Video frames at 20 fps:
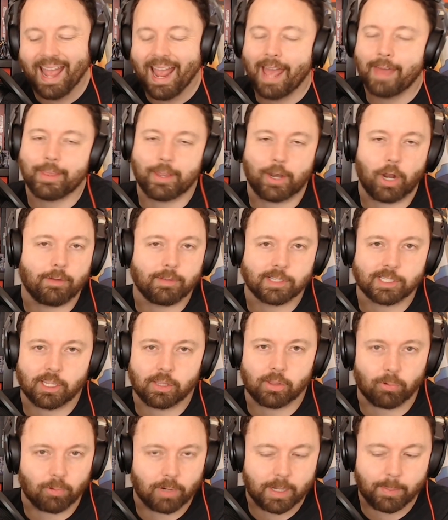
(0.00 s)
And then obviously
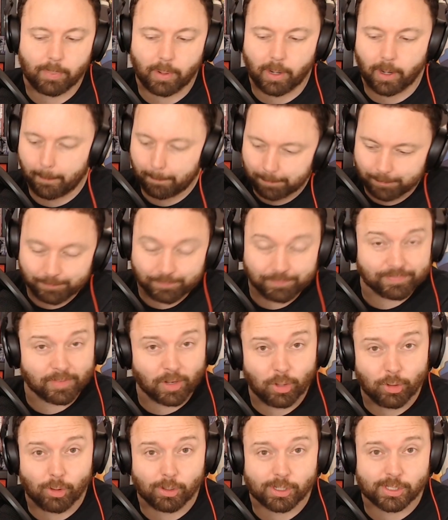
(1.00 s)
the Reaper
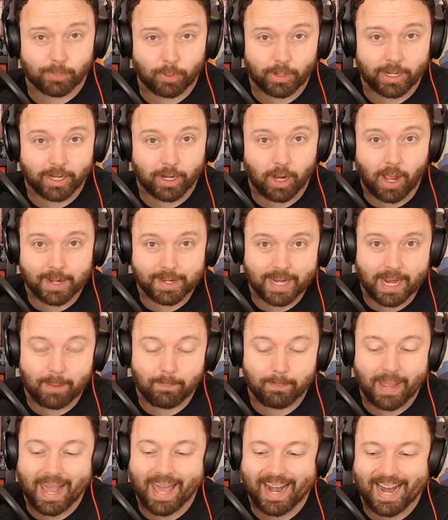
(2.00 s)
looks pretty goddamn
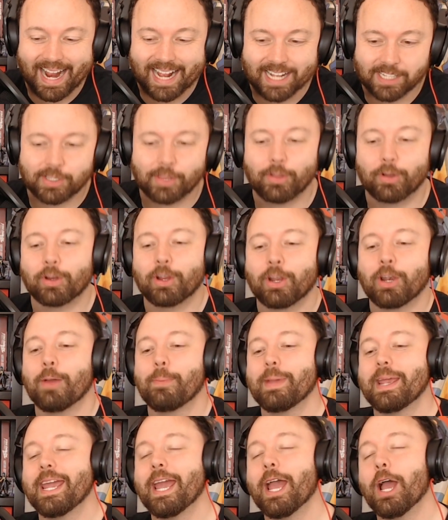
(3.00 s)
badass, and there are going to
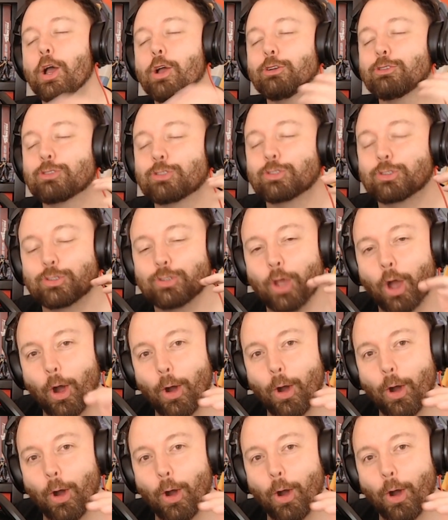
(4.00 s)
be so